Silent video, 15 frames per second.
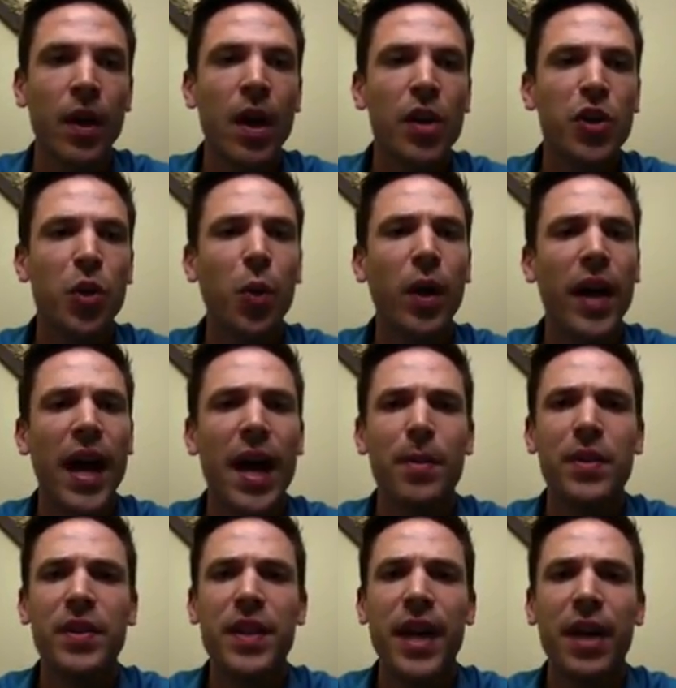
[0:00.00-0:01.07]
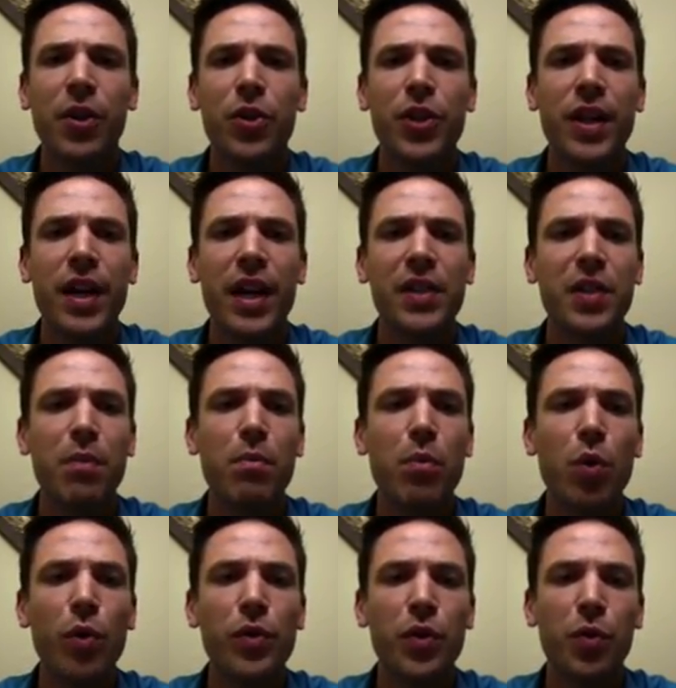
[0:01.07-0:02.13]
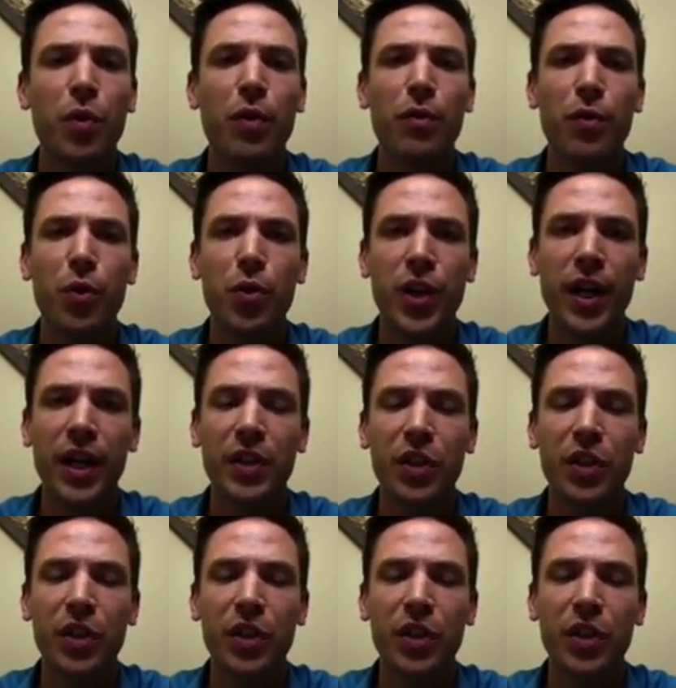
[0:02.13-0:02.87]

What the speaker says: So what happens to energy then as it moves through a food chain?